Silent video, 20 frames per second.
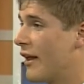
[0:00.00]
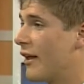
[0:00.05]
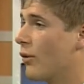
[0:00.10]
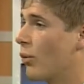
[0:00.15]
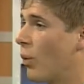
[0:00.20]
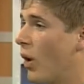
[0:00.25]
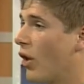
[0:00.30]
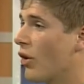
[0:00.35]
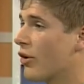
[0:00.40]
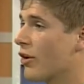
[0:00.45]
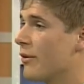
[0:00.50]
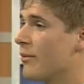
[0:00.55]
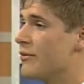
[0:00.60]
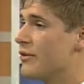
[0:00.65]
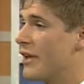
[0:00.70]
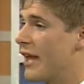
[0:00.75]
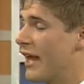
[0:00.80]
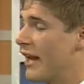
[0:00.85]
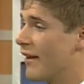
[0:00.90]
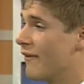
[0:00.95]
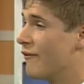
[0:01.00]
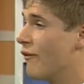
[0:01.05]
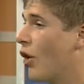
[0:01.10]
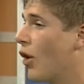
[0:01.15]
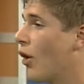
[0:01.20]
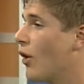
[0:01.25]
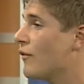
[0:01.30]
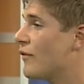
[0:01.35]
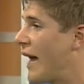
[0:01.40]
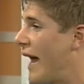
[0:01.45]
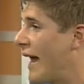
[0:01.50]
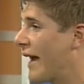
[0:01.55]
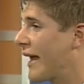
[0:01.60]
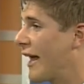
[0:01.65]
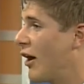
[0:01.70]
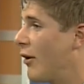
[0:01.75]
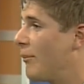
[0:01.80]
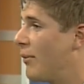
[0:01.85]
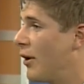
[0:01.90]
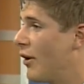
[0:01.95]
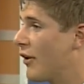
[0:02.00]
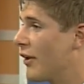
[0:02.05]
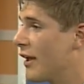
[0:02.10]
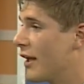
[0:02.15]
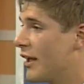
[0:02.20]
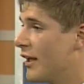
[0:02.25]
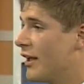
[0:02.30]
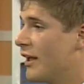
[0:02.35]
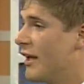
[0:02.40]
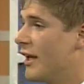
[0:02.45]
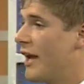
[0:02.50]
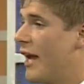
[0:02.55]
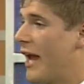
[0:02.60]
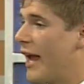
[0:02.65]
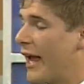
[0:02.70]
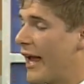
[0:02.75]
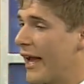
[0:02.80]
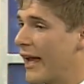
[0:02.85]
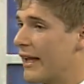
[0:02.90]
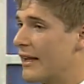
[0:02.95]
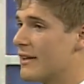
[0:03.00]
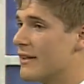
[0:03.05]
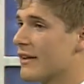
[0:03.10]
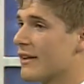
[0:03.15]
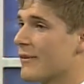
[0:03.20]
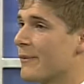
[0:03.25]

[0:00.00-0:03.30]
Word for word: welcomed and involved at Cal Poly. Mm. And